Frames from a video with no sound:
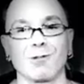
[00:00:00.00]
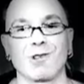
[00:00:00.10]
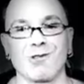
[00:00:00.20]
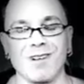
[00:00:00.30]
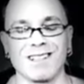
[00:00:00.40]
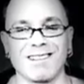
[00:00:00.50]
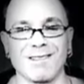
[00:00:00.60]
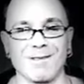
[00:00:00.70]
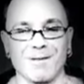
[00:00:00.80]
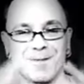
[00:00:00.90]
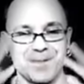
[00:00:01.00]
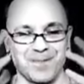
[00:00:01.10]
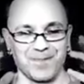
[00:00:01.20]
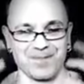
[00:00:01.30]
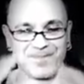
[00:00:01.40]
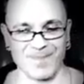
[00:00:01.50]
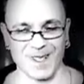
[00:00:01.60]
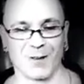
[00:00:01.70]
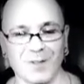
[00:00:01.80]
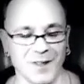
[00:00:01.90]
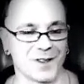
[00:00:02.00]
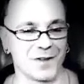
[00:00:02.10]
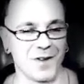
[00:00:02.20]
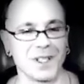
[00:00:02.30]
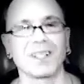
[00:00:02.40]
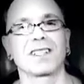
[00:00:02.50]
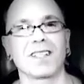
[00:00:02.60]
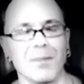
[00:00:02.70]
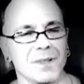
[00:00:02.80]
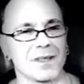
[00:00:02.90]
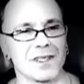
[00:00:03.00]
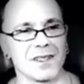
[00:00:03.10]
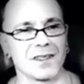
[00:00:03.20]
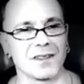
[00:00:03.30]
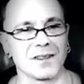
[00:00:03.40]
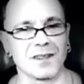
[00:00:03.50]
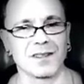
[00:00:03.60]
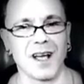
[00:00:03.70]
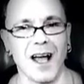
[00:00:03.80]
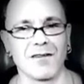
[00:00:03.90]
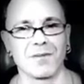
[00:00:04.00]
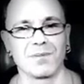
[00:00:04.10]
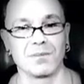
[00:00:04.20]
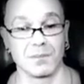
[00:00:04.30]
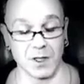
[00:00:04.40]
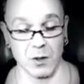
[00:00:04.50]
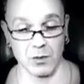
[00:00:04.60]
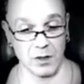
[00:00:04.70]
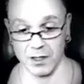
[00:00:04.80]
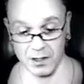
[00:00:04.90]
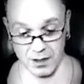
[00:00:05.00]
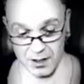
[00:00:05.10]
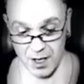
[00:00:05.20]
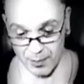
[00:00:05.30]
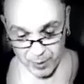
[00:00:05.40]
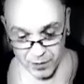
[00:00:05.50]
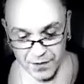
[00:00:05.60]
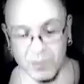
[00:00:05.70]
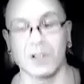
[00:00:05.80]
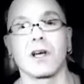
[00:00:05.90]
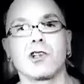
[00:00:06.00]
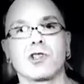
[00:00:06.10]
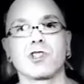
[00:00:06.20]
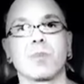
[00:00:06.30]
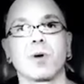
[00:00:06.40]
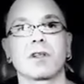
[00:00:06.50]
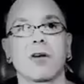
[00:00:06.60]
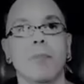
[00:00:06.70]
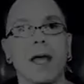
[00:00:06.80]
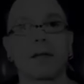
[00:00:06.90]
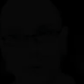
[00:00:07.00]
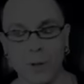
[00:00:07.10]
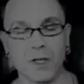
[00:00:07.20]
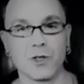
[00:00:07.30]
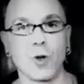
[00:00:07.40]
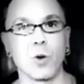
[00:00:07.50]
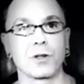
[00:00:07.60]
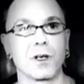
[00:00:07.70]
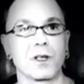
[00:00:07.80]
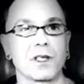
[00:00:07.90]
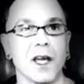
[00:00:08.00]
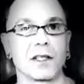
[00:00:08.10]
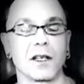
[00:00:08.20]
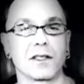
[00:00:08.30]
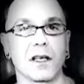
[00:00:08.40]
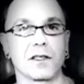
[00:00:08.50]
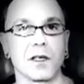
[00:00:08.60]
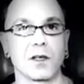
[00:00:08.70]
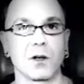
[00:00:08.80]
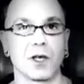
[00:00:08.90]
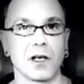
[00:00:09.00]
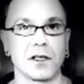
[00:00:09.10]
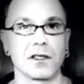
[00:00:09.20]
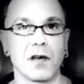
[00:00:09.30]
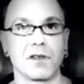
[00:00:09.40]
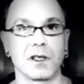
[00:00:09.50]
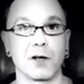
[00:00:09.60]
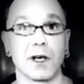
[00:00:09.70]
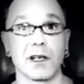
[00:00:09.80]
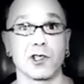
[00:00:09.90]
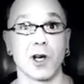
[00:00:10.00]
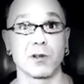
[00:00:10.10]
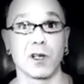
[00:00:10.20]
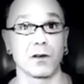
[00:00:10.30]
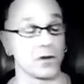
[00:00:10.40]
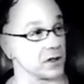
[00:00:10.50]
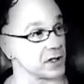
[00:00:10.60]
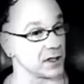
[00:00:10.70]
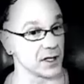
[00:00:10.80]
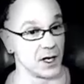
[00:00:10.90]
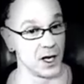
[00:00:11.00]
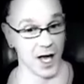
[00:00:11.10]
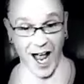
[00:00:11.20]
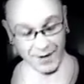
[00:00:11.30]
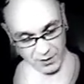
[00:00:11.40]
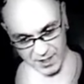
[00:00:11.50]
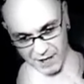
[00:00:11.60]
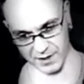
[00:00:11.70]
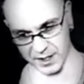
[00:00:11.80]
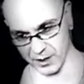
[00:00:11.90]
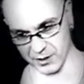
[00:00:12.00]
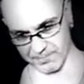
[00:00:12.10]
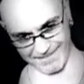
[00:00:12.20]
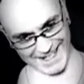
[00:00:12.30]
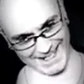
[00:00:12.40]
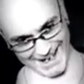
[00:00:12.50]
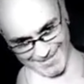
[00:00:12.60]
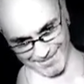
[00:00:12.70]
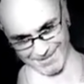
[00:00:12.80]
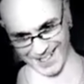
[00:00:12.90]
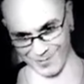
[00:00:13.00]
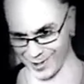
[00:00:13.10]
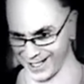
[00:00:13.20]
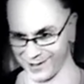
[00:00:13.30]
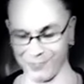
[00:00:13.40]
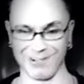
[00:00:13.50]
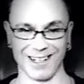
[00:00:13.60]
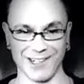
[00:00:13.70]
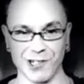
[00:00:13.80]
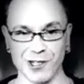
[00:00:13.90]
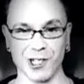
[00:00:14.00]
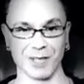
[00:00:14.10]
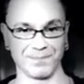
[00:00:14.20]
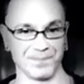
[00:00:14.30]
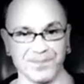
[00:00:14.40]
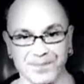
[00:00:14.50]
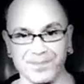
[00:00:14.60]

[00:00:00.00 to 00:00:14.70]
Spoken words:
trying to, to find acceptance and to have, a perfect relationship with their mate. There's an old saying that says, you got the 7-year itch out there, for instance. After 7 years, they say somebody in the relationship